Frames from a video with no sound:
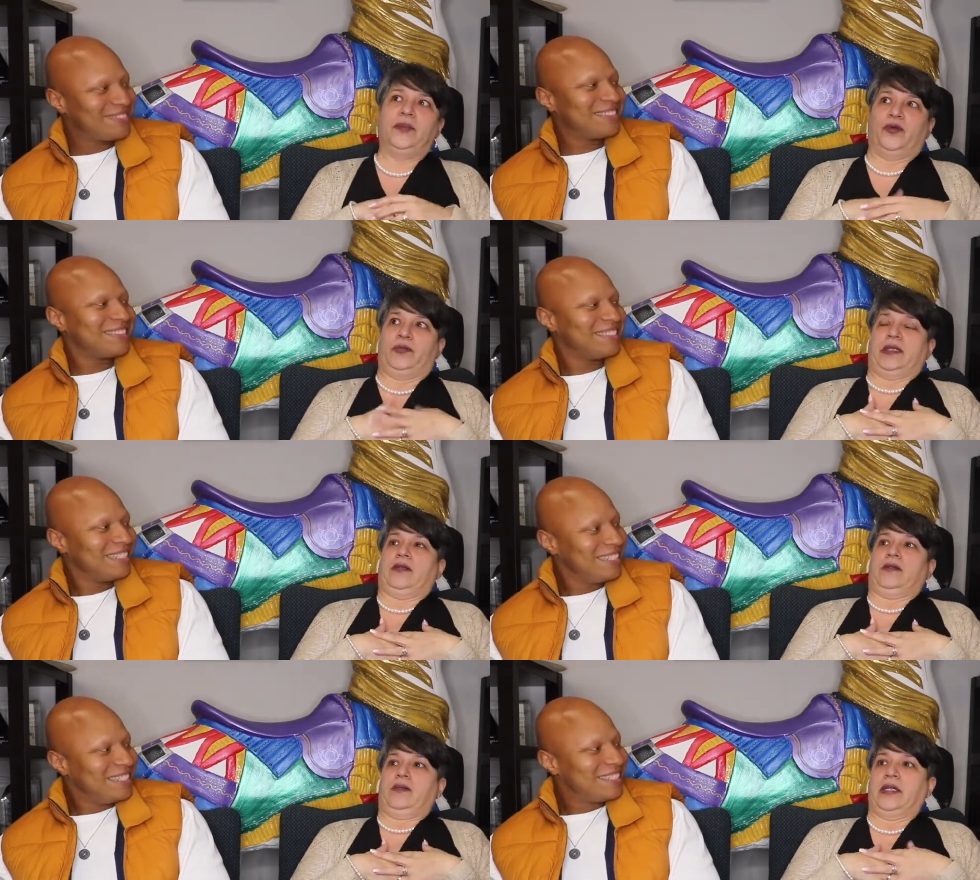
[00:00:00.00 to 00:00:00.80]
Speaker 1: people would be
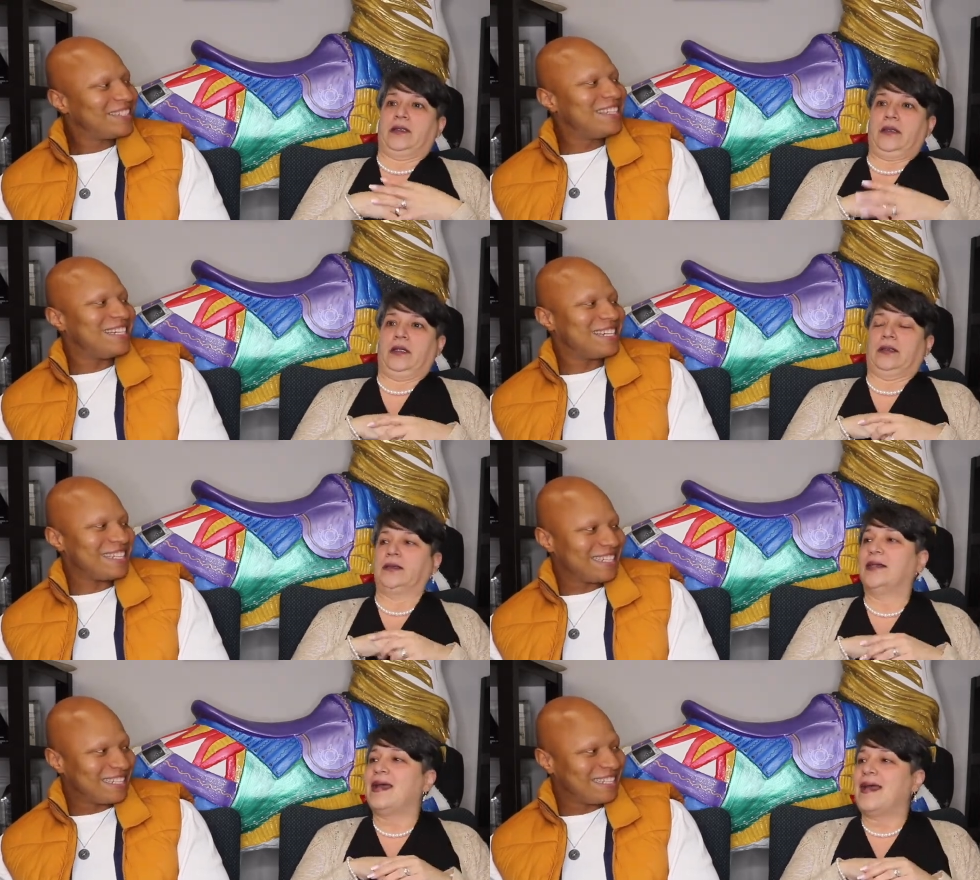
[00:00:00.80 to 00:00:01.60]
like, oh my god.
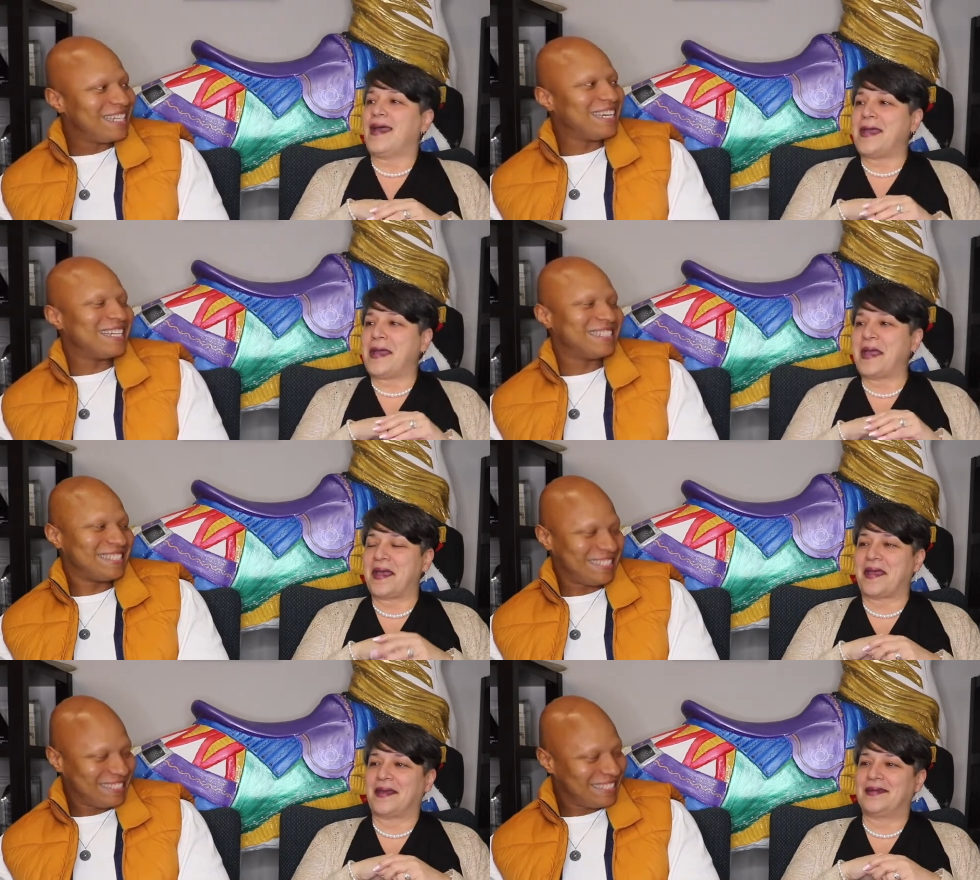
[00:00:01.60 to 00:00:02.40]
Yeah, yeah.